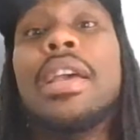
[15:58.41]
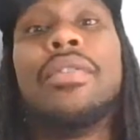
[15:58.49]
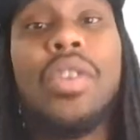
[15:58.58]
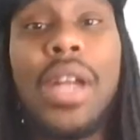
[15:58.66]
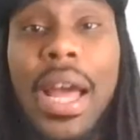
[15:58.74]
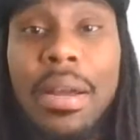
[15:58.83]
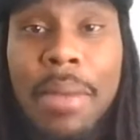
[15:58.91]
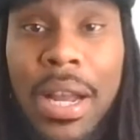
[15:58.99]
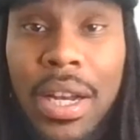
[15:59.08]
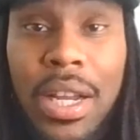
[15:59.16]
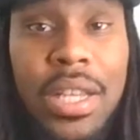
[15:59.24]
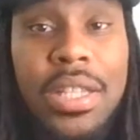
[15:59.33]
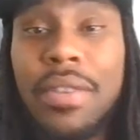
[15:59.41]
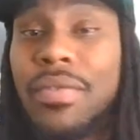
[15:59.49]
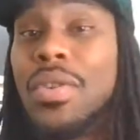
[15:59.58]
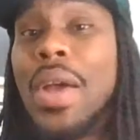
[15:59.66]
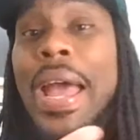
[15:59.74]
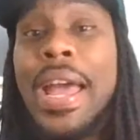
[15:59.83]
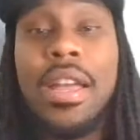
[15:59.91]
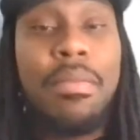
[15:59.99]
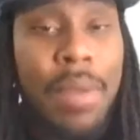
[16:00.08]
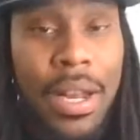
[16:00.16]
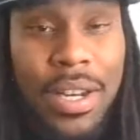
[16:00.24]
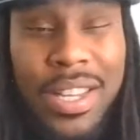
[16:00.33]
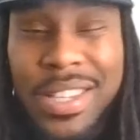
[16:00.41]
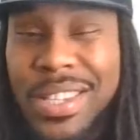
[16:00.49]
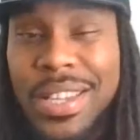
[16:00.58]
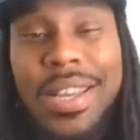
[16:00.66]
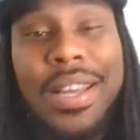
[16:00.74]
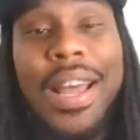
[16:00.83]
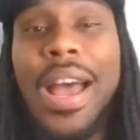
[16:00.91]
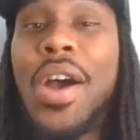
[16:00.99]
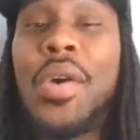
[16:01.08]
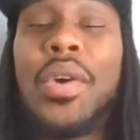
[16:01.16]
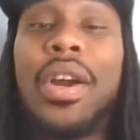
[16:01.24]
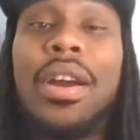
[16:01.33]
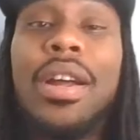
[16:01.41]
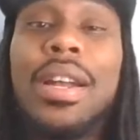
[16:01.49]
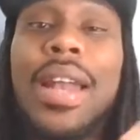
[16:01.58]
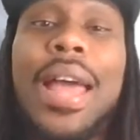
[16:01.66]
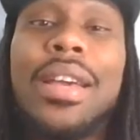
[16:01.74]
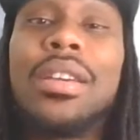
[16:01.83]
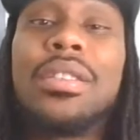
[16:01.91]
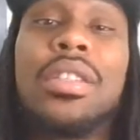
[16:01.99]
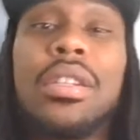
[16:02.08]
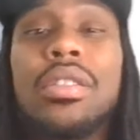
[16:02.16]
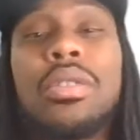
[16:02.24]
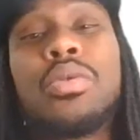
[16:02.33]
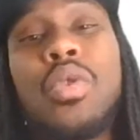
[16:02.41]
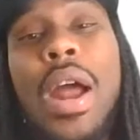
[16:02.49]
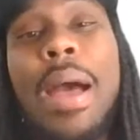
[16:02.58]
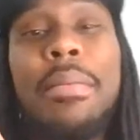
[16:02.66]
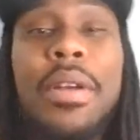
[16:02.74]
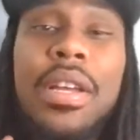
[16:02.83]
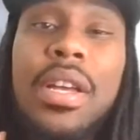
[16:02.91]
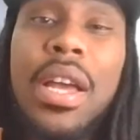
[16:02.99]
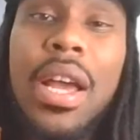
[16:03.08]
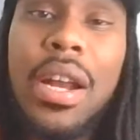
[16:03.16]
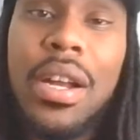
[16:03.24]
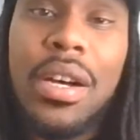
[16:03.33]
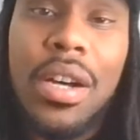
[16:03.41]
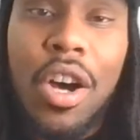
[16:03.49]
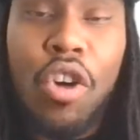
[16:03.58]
If you like my list, if you hate my list, I don't care. Like, consider subscribing, and uh,